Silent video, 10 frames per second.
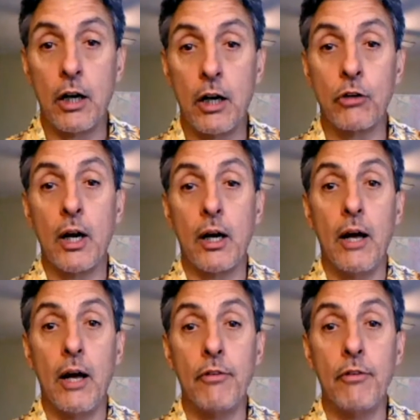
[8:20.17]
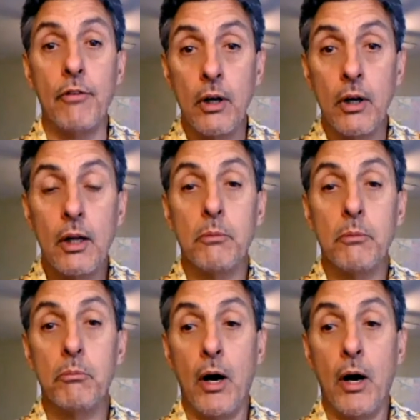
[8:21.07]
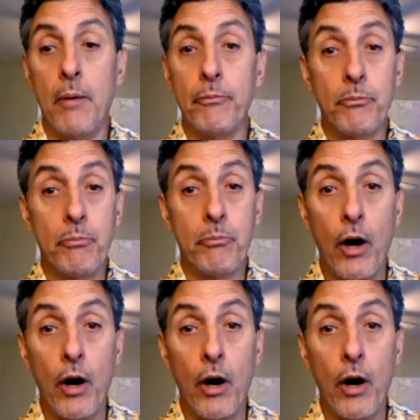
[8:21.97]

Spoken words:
grunt level part